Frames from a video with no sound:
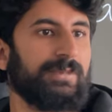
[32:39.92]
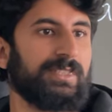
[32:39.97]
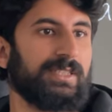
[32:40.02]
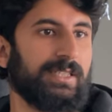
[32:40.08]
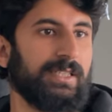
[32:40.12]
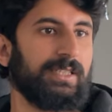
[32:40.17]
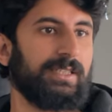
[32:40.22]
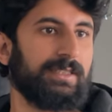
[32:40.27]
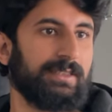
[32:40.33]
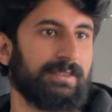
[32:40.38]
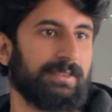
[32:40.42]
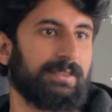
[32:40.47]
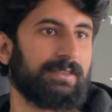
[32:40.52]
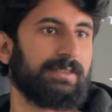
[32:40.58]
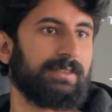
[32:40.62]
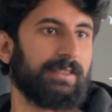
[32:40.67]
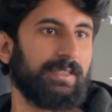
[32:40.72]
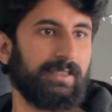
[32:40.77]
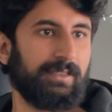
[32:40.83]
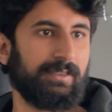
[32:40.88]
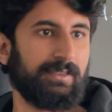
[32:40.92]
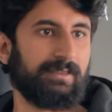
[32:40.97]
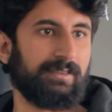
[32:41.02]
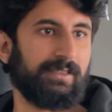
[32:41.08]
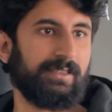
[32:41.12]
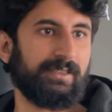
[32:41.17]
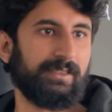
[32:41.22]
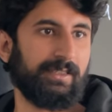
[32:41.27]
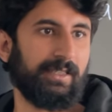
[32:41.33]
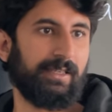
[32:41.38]
series in this
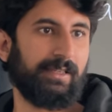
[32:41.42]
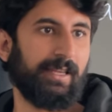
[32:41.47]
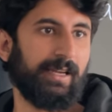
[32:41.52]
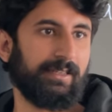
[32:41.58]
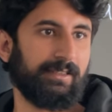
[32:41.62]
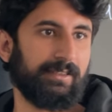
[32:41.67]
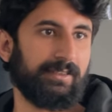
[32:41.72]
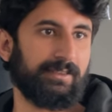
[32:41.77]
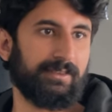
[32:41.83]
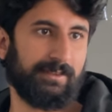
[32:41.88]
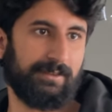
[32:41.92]
region and that region.